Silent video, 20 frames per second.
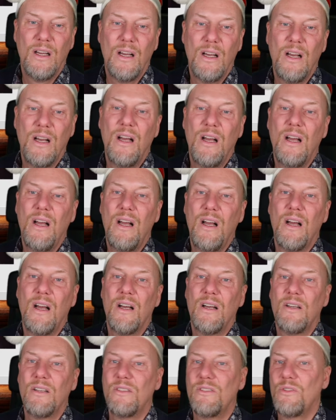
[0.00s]

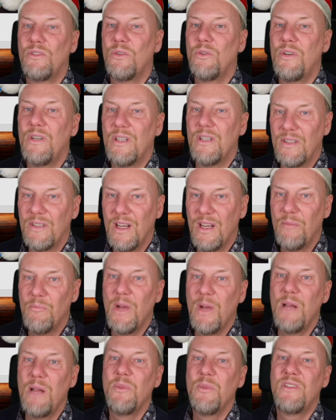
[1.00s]
Ah, sorry,
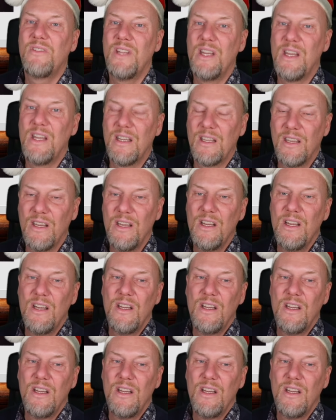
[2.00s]
my mistake.